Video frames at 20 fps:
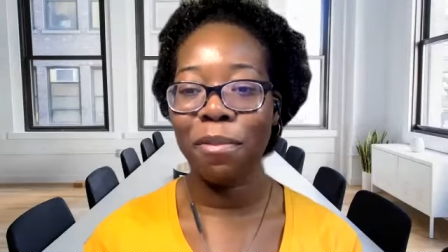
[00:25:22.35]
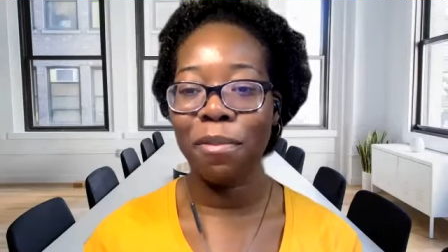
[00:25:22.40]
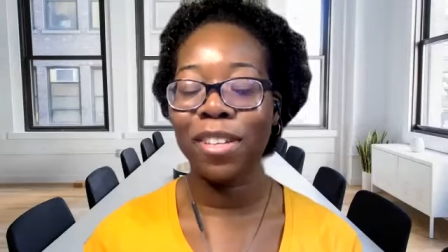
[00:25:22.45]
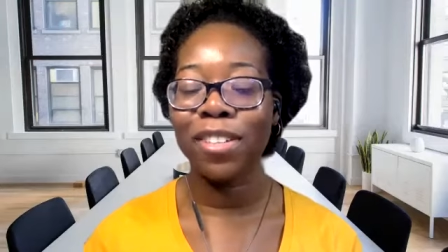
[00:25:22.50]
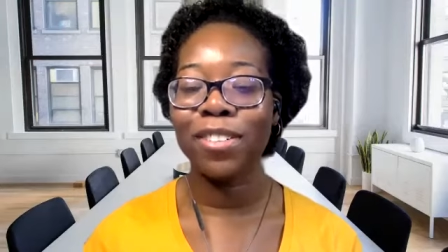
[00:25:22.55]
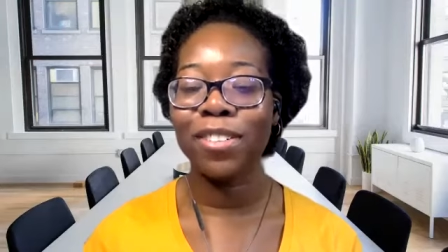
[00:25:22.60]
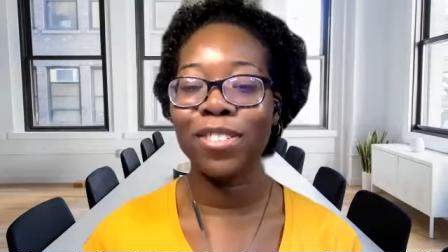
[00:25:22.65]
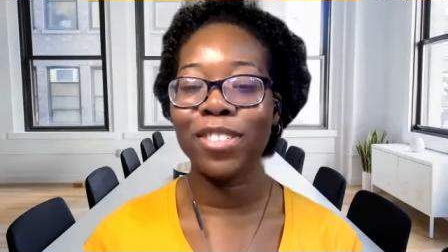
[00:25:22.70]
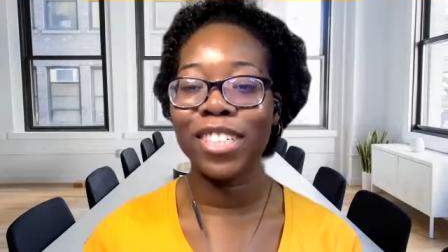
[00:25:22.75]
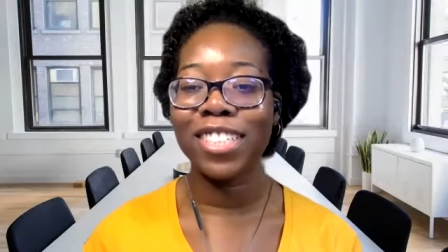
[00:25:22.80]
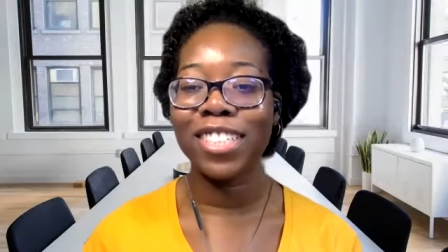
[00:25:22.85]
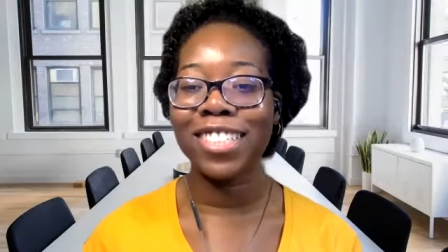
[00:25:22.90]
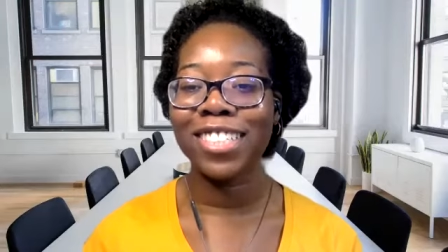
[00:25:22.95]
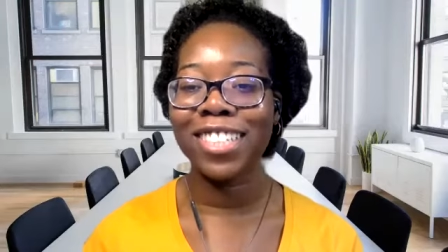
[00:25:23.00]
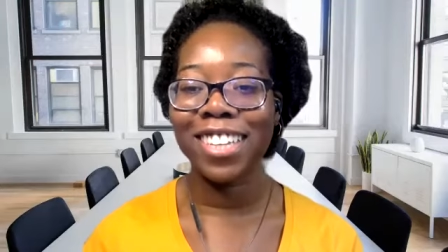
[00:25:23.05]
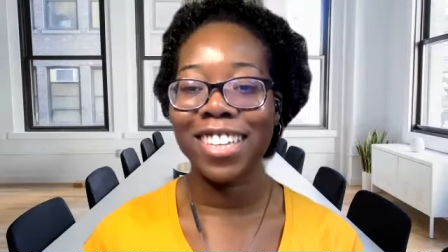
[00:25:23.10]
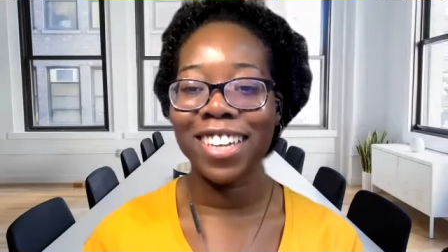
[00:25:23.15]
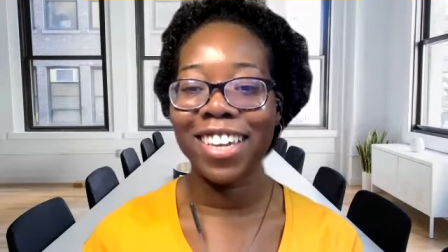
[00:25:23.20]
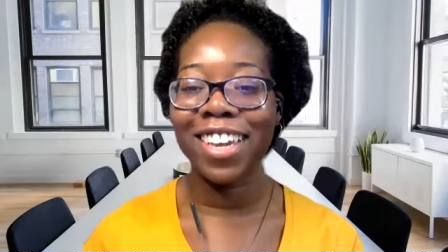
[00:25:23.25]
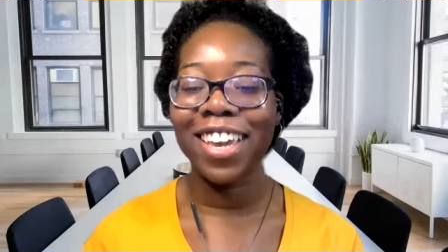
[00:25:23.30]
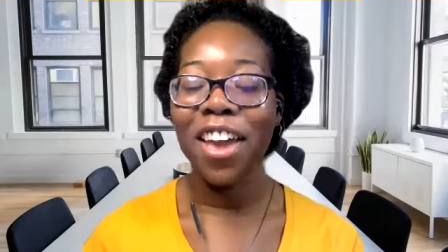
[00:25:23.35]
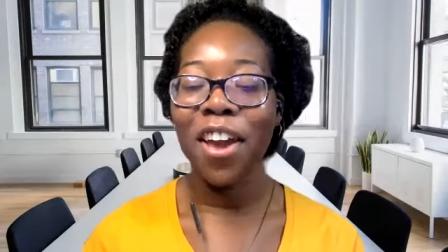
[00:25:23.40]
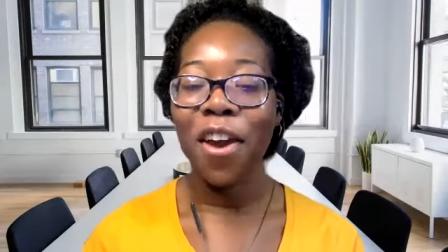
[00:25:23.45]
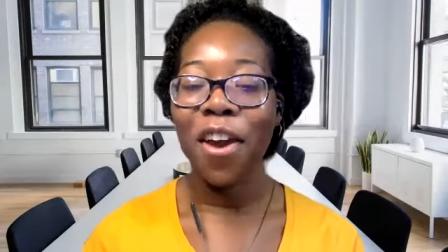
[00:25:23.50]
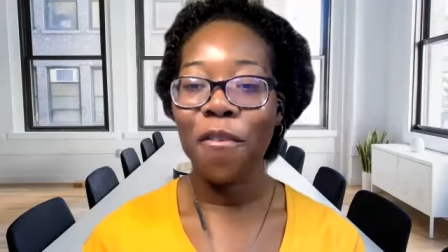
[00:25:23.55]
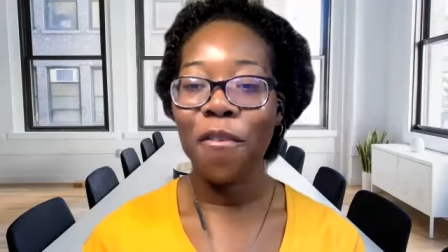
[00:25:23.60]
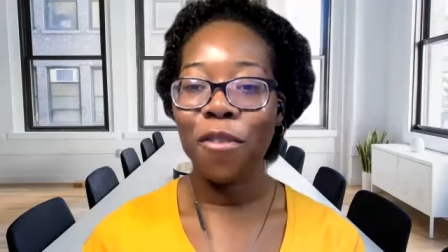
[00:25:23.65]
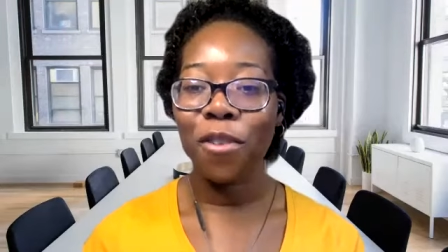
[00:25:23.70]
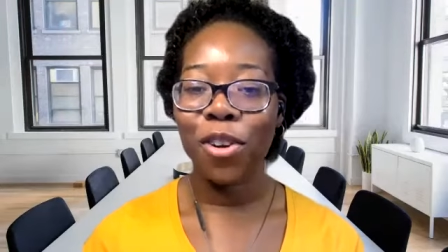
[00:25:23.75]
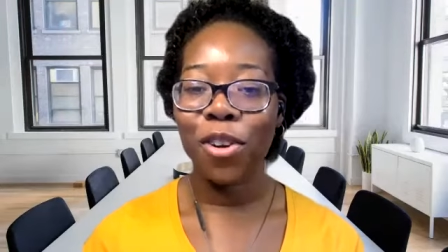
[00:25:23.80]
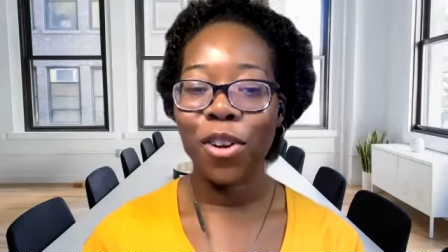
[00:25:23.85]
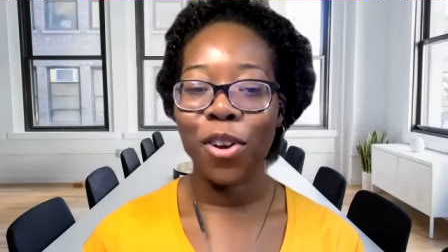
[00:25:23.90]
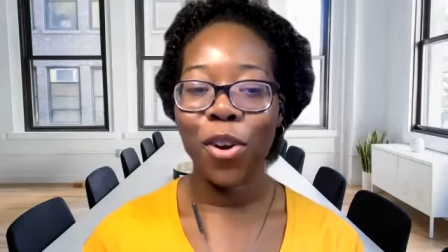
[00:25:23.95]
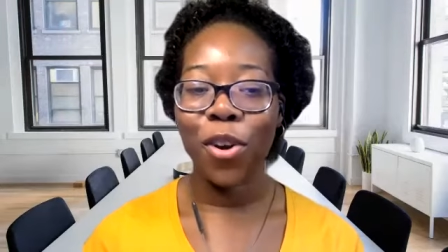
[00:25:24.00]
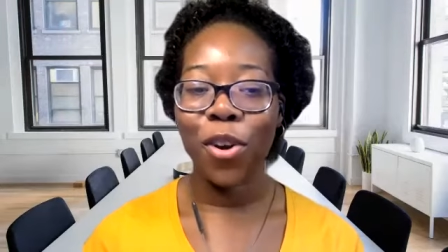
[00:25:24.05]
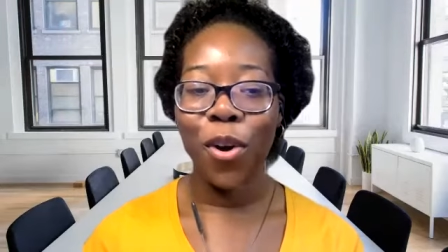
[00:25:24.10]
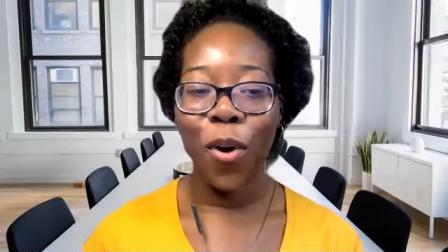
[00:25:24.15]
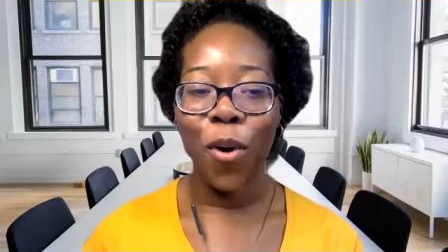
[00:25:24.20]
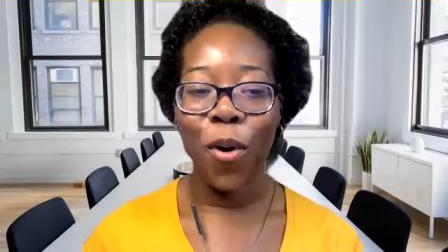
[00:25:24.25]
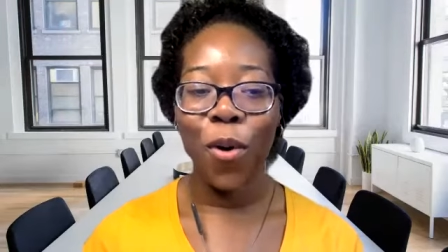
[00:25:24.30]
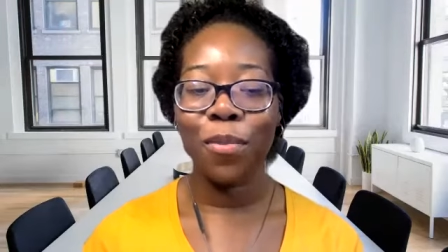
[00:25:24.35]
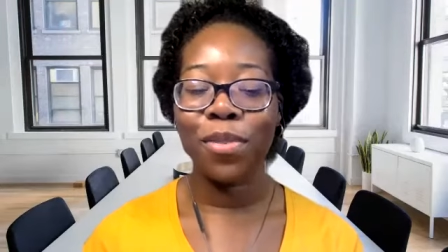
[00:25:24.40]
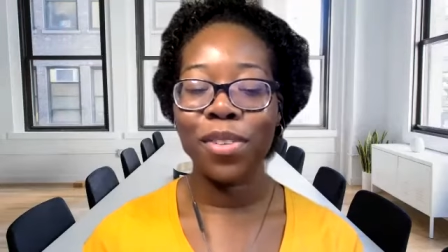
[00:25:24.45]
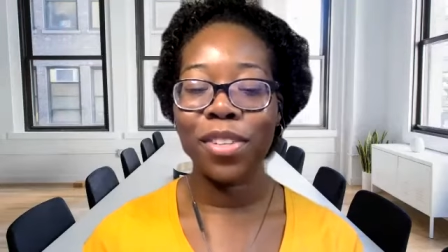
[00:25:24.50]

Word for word: but you just did it for your home.